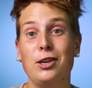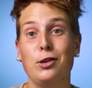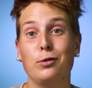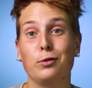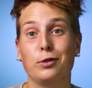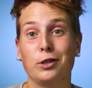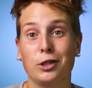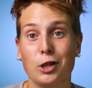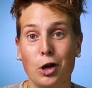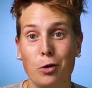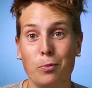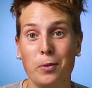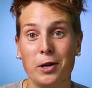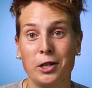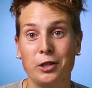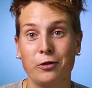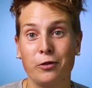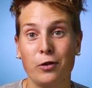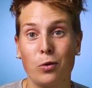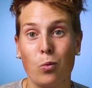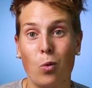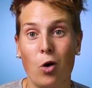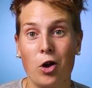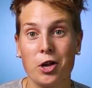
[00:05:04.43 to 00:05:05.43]
you so much
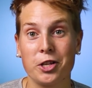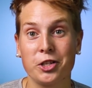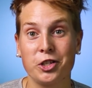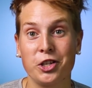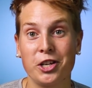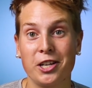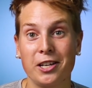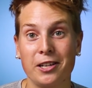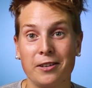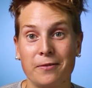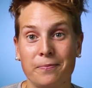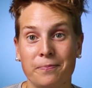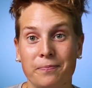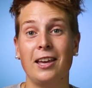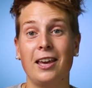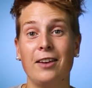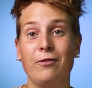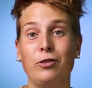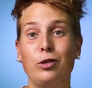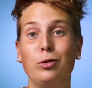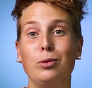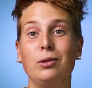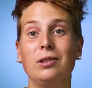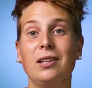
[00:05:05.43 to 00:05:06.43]
for watching. If
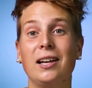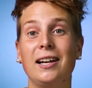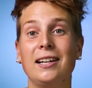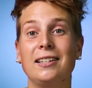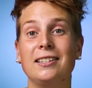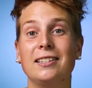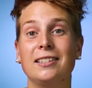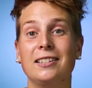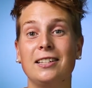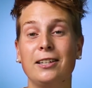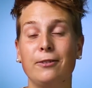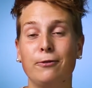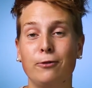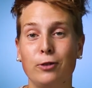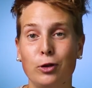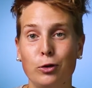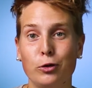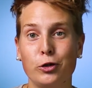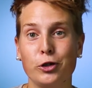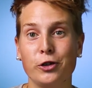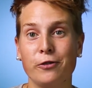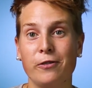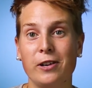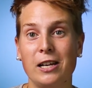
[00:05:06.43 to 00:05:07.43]
you would like to see
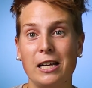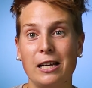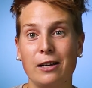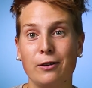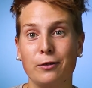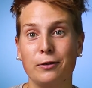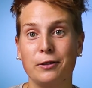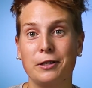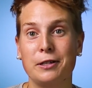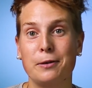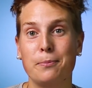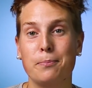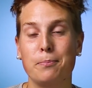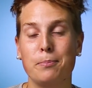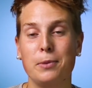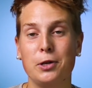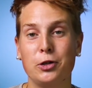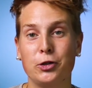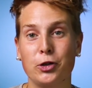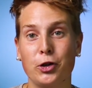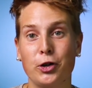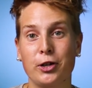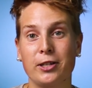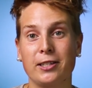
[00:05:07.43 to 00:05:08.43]
future videos, be
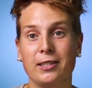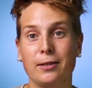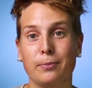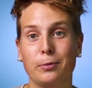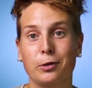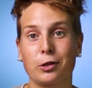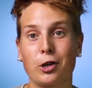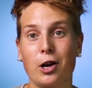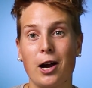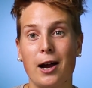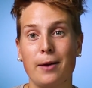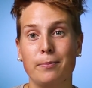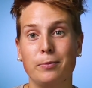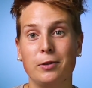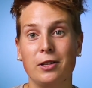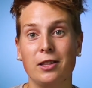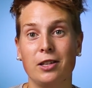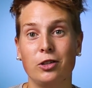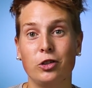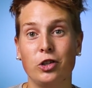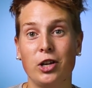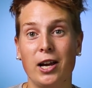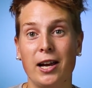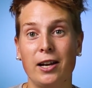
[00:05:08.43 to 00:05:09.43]
sure to subscribe to the
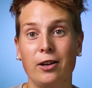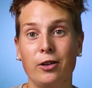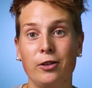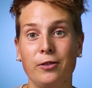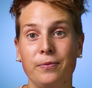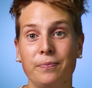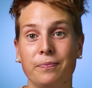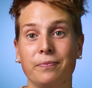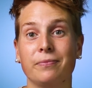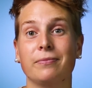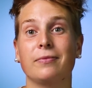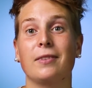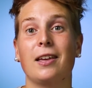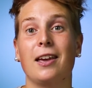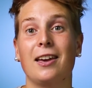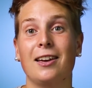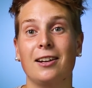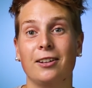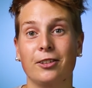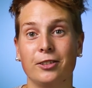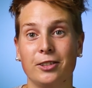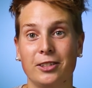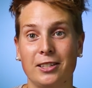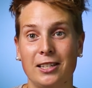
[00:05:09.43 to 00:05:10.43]
channel,
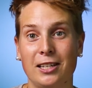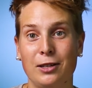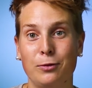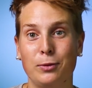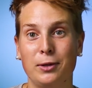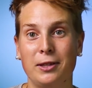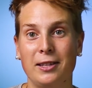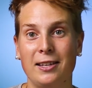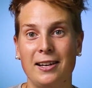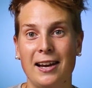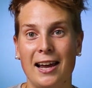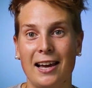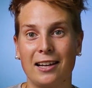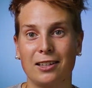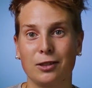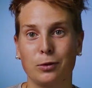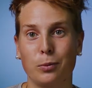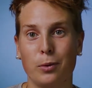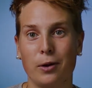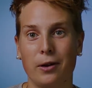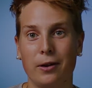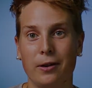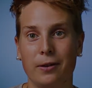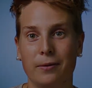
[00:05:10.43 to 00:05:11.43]
and I'll see you in the next
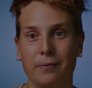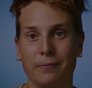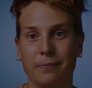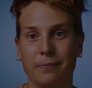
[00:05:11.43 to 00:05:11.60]
one.